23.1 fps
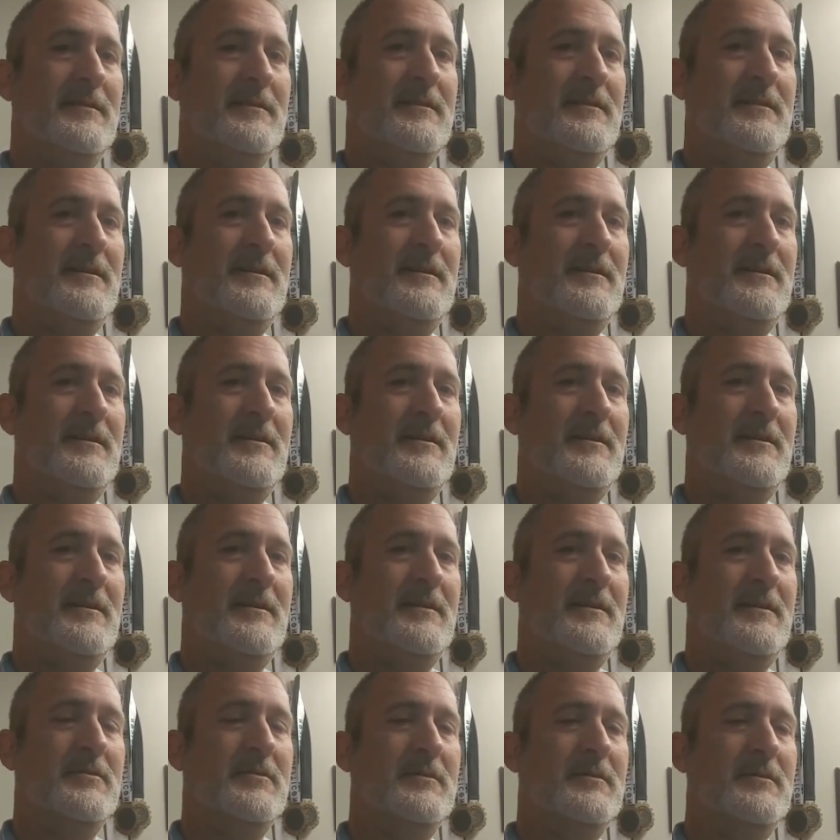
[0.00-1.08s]
I know. I think
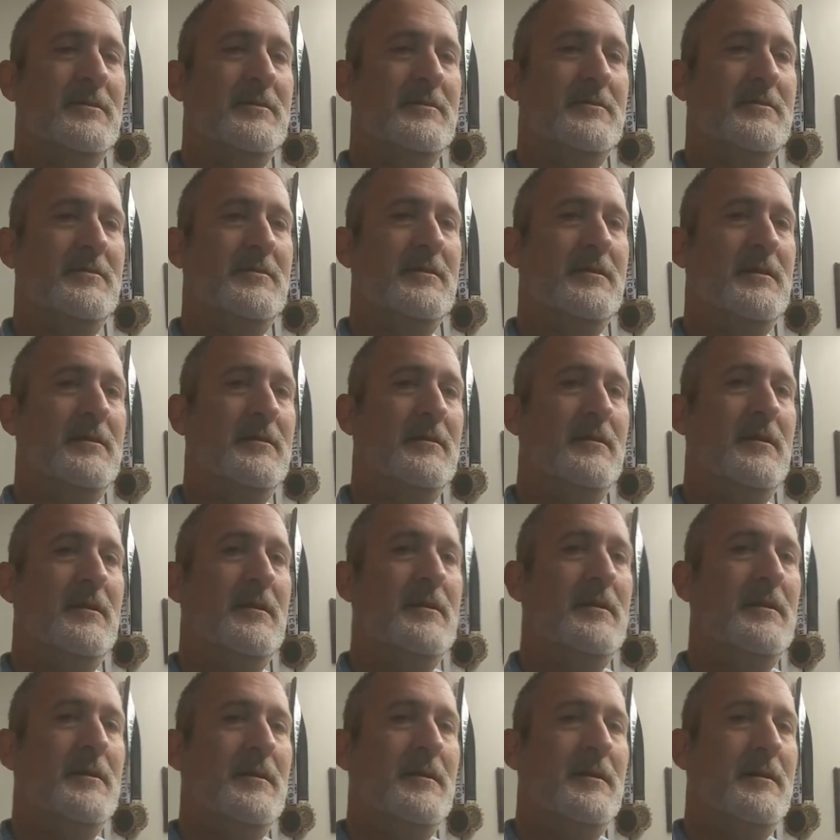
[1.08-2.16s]
we're going to do that.
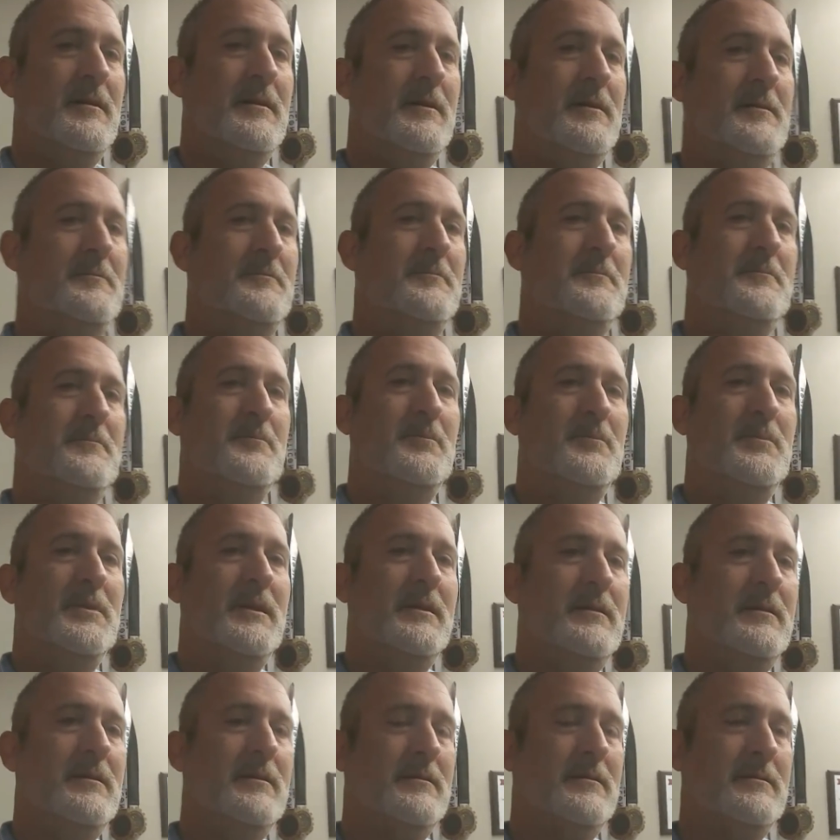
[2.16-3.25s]

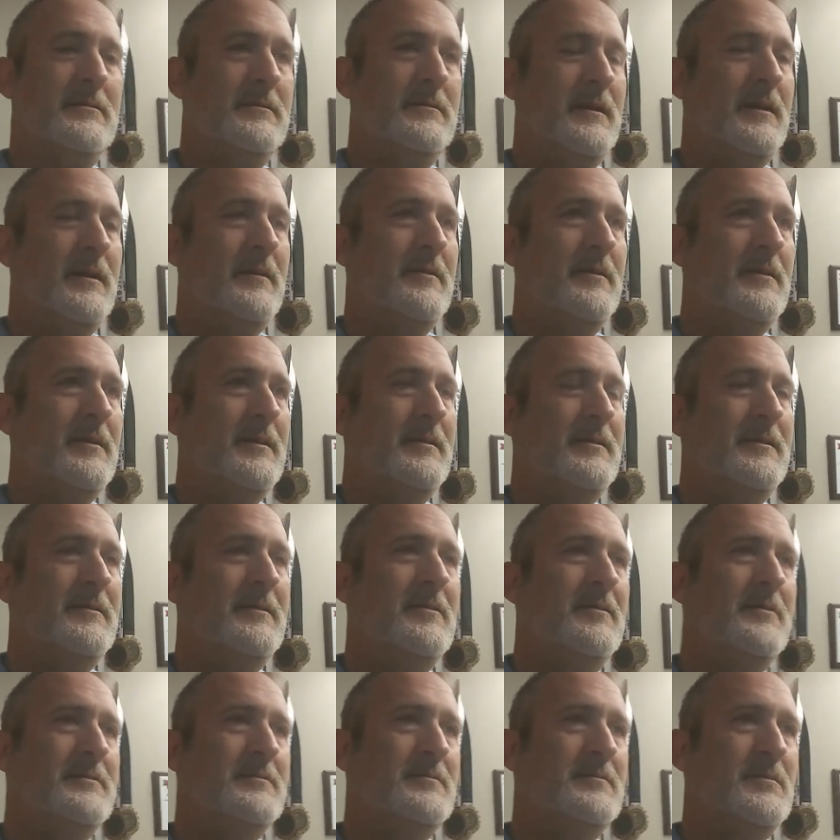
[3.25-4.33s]
Yeah, and
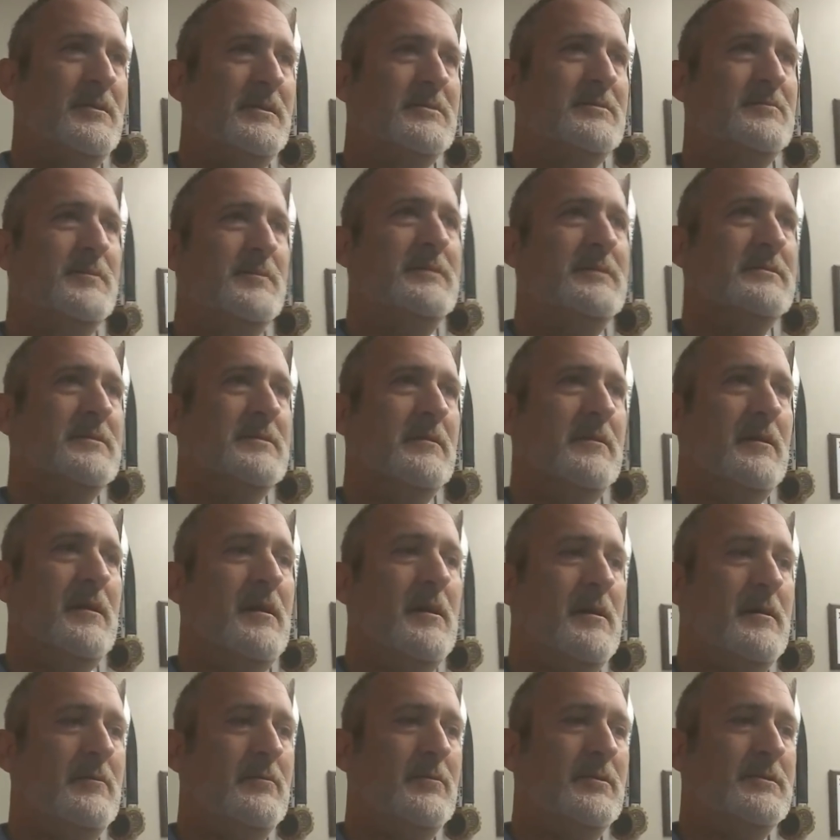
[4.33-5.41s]
it just means a
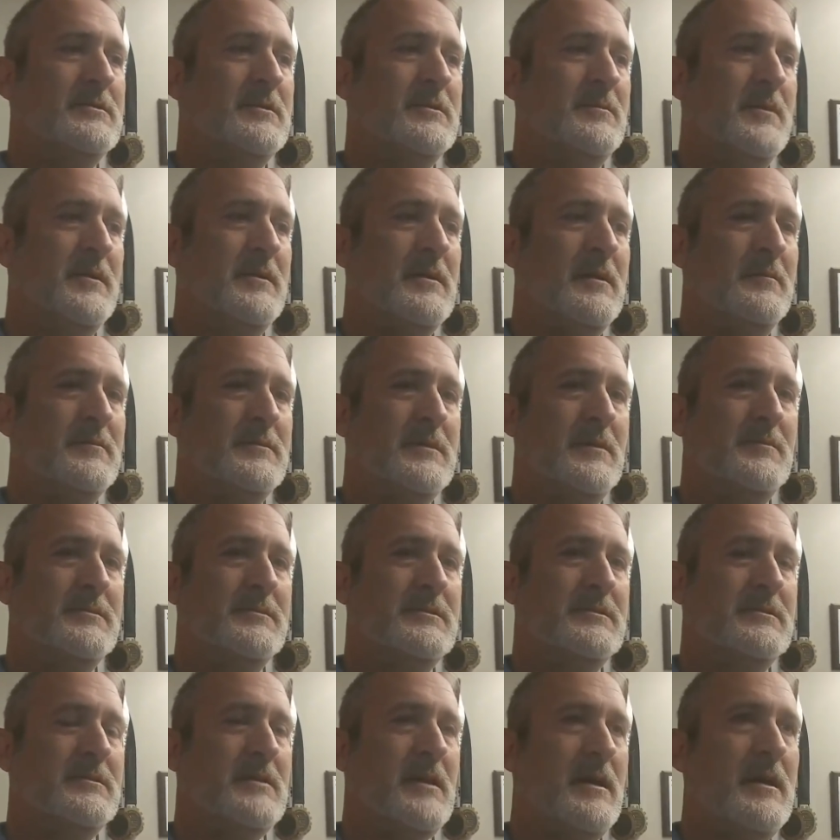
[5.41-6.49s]
lot when somebody comes up and
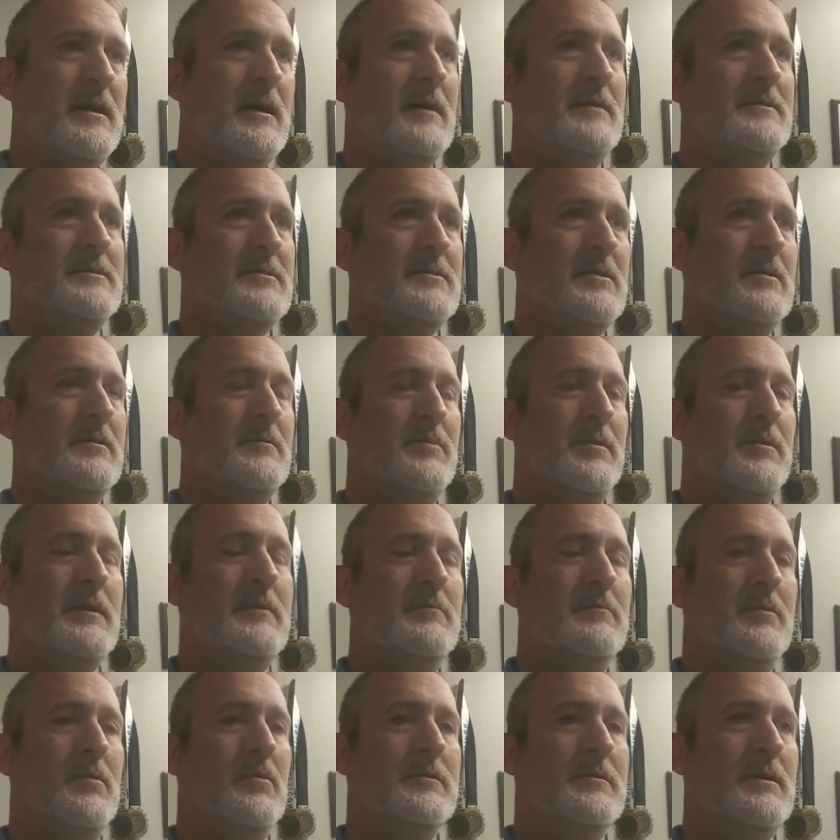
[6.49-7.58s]
says, hey, I started playing
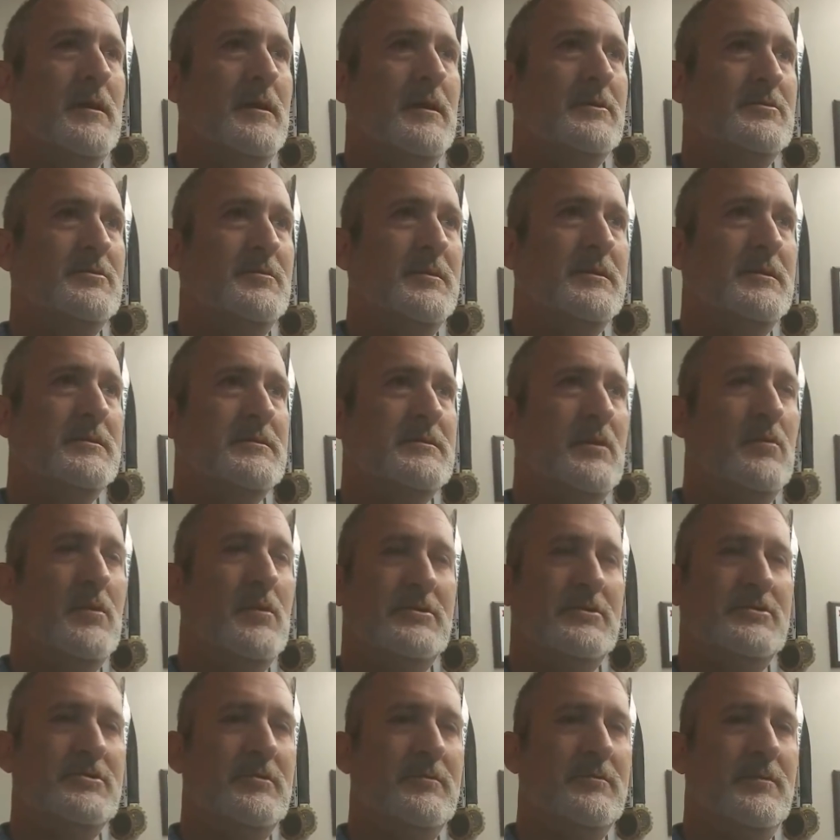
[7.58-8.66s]
bolt action because I
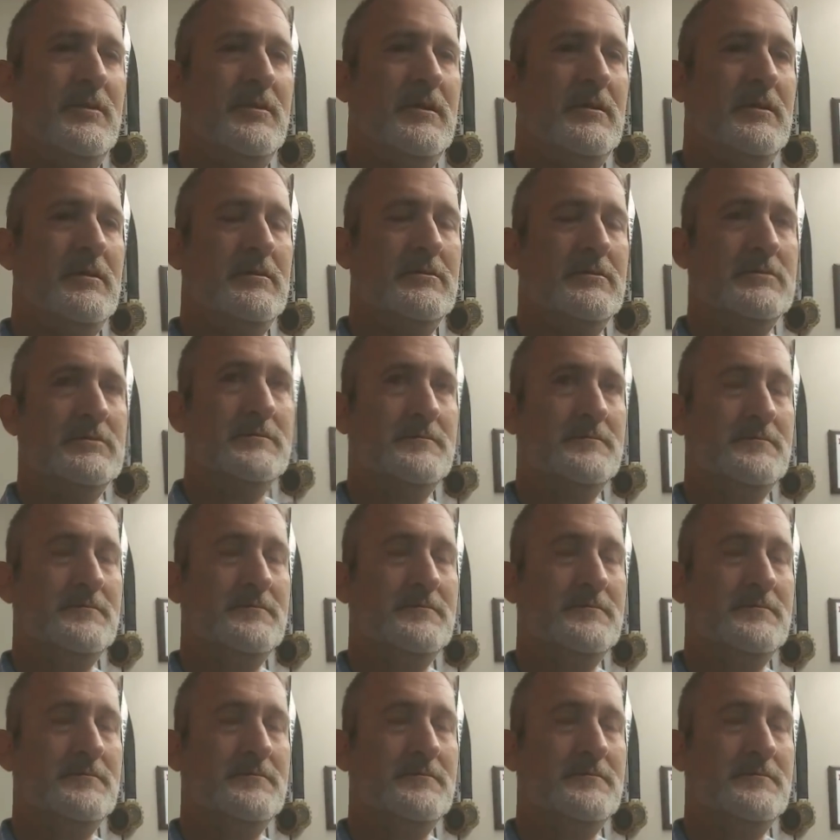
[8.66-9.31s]
watched your videos.